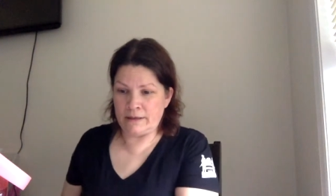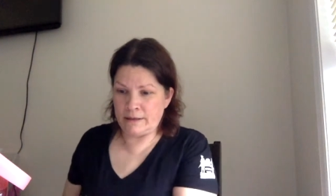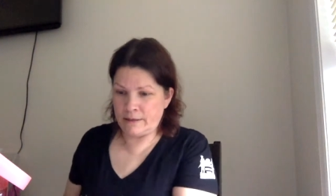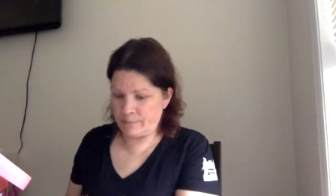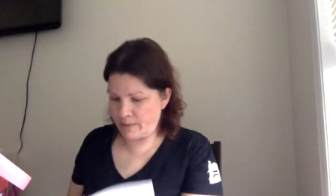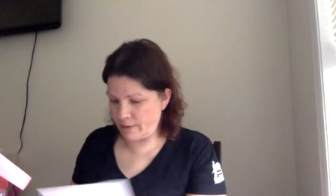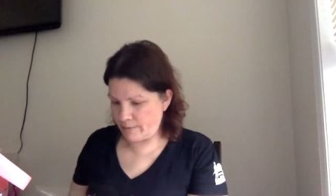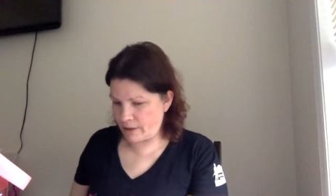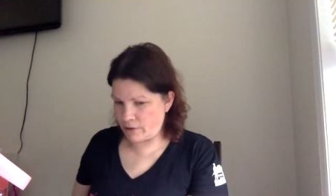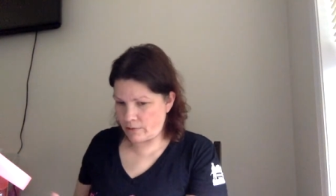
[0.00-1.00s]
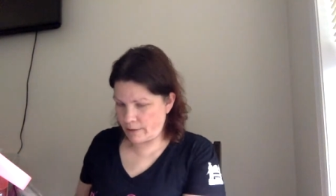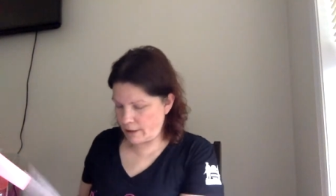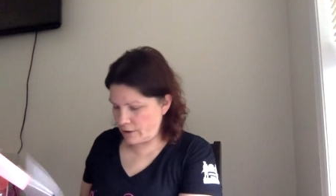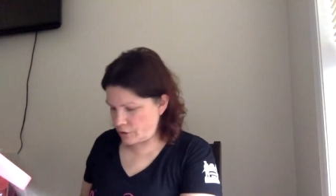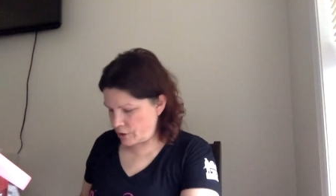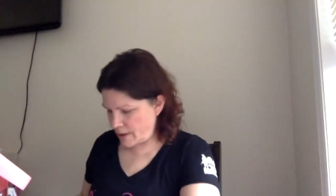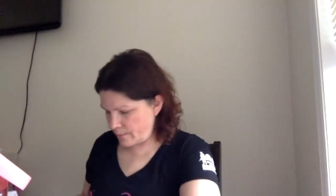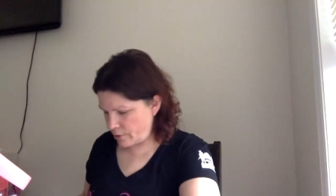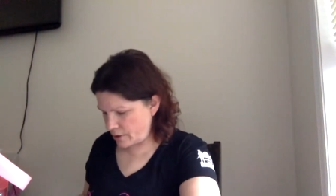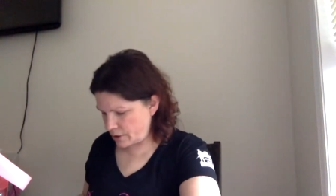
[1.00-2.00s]
maybe I'll make her my lunchtime
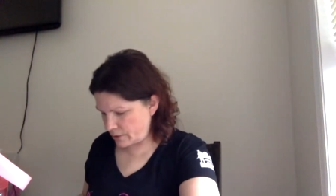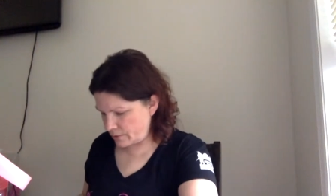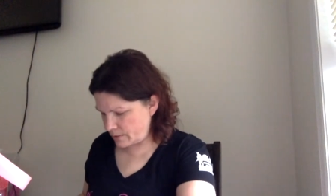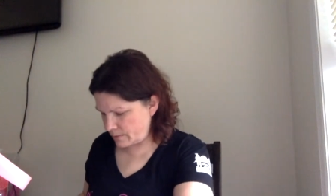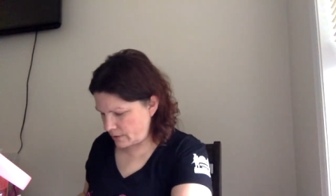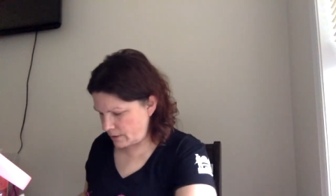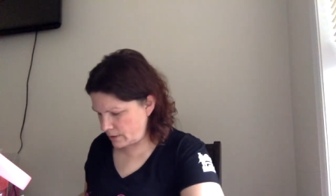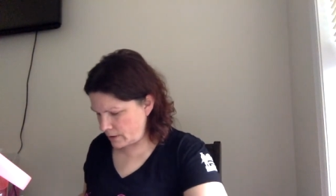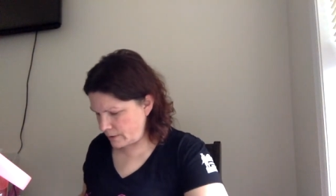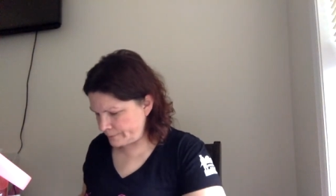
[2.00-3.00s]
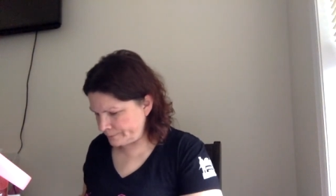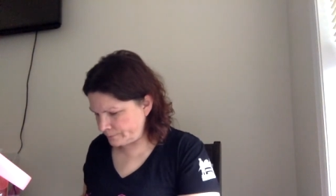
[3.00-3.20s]
project or something like that.